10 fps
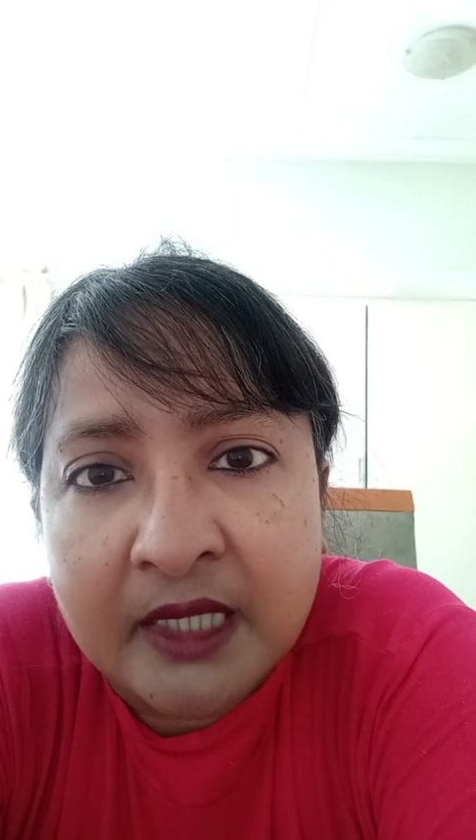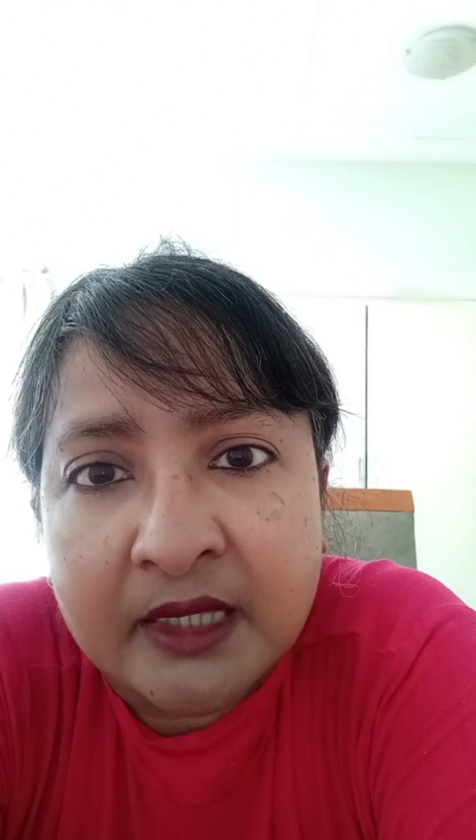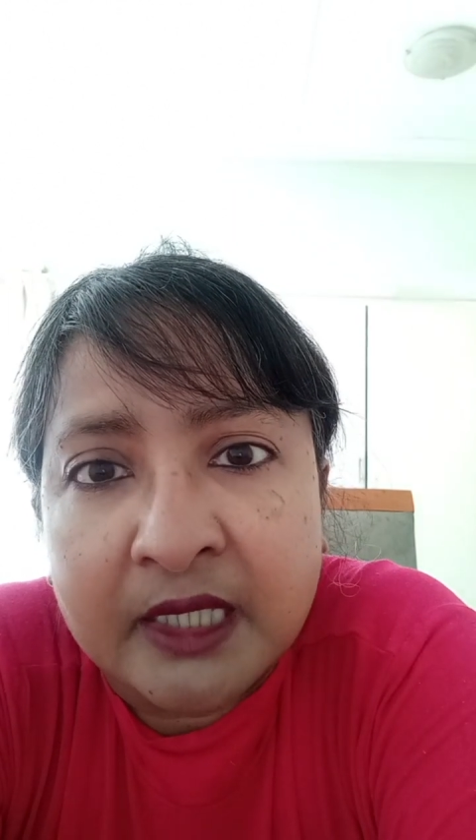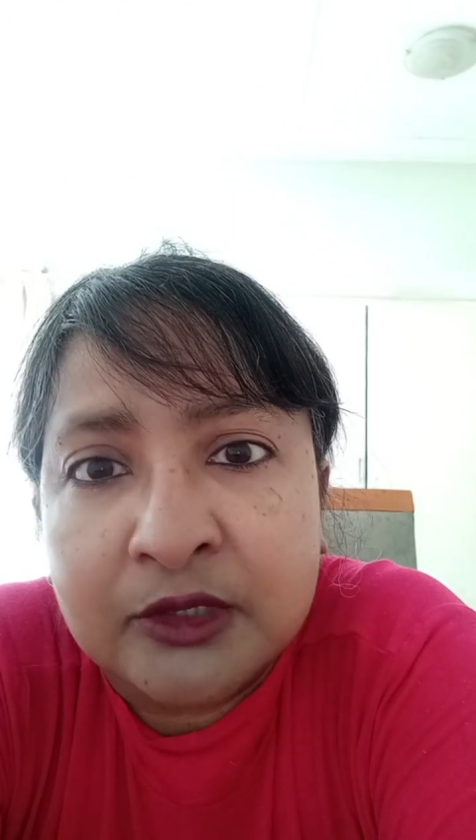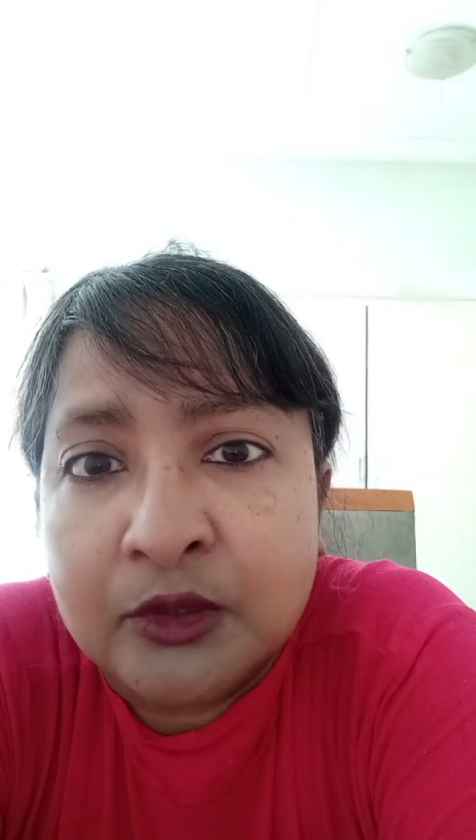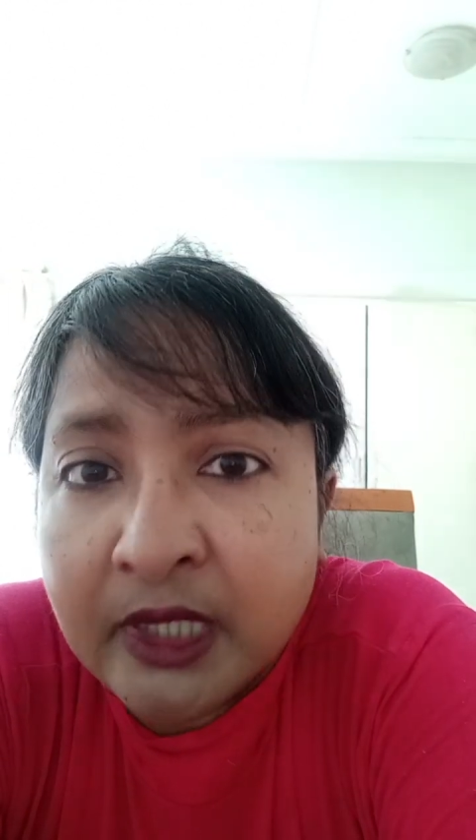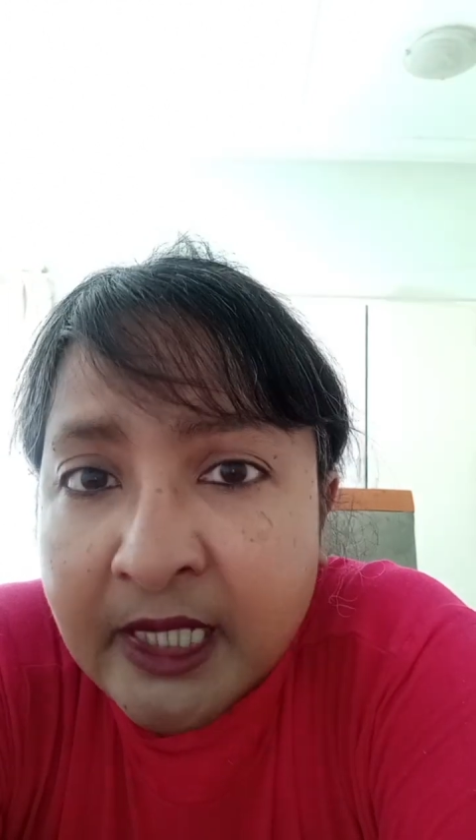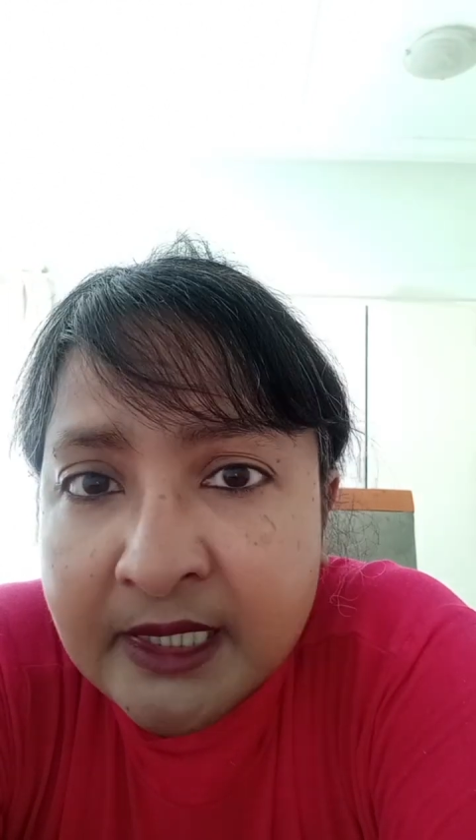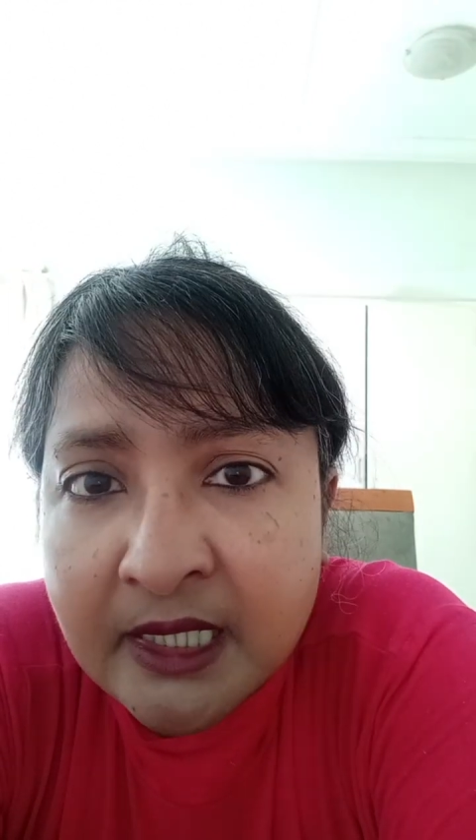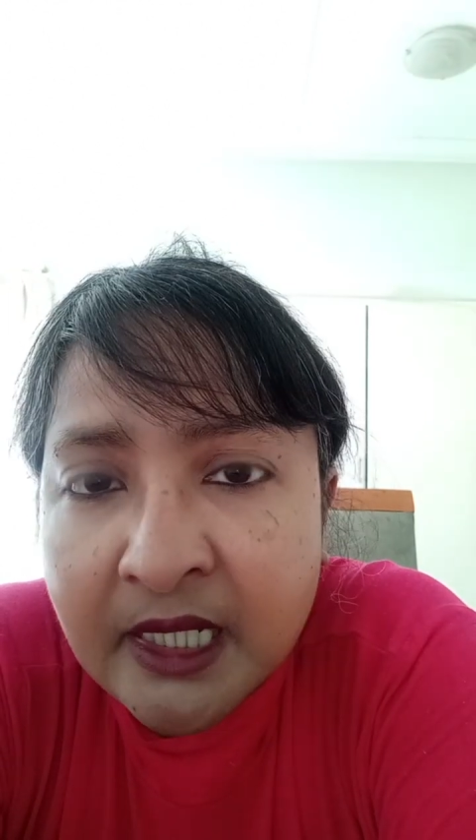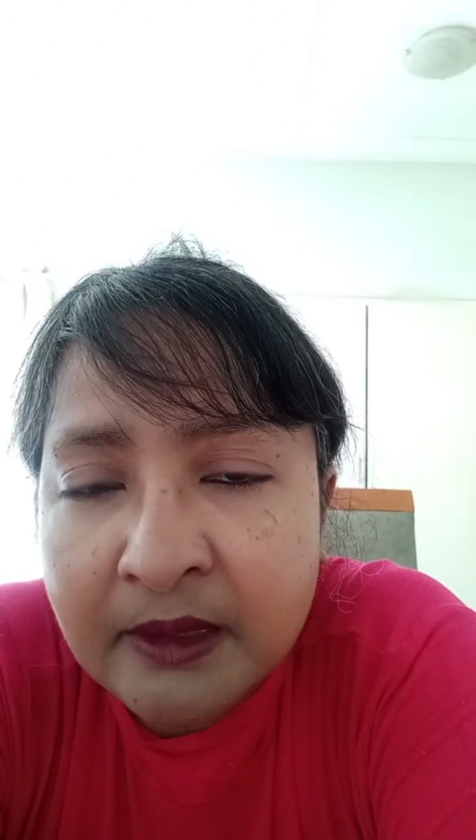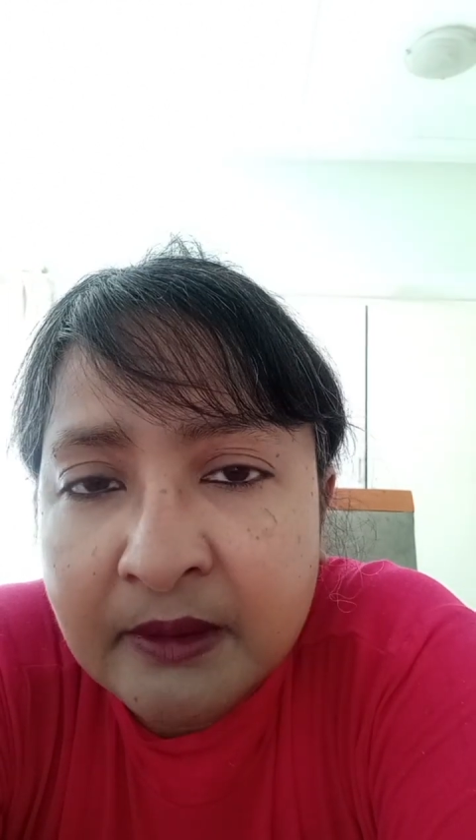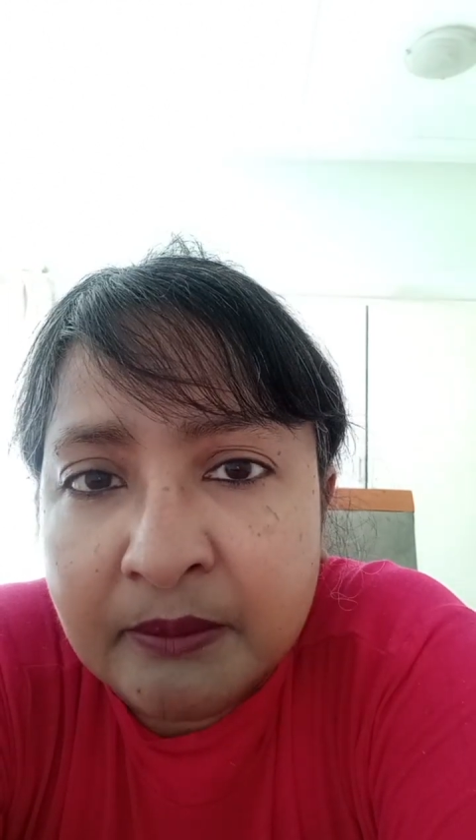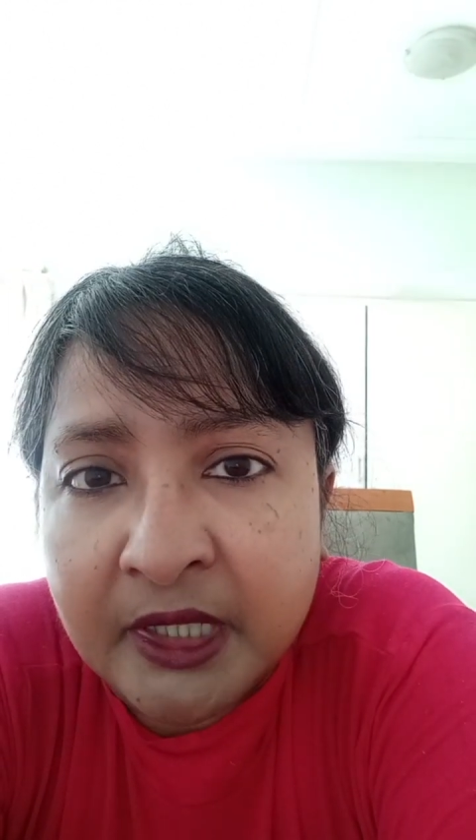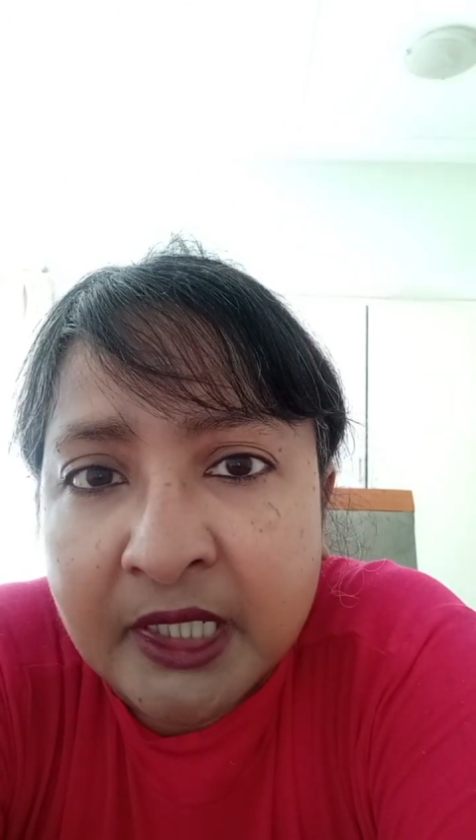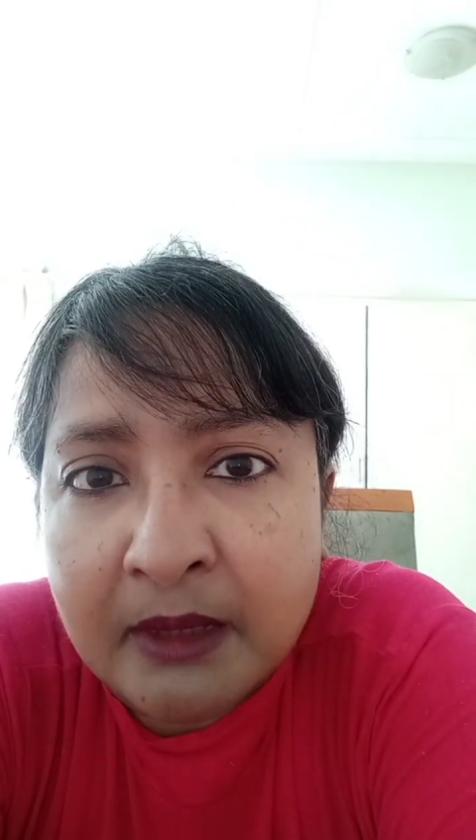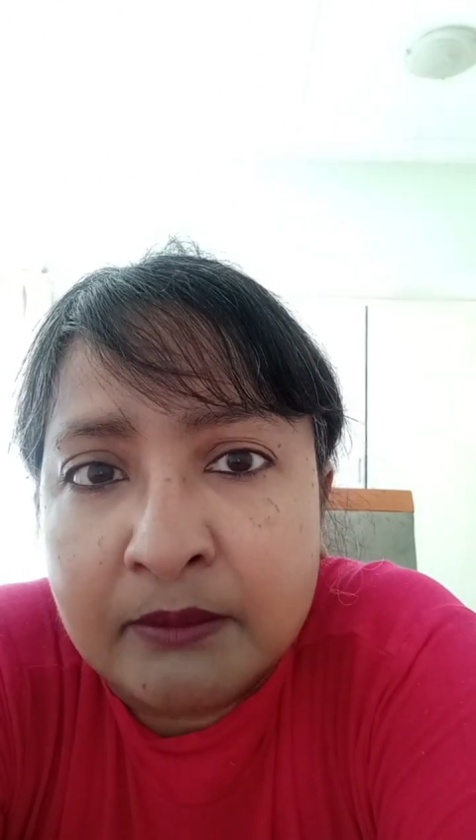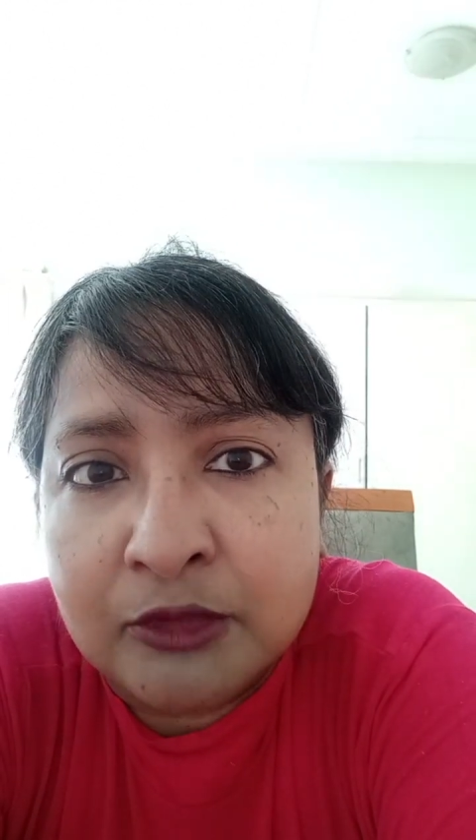that could later become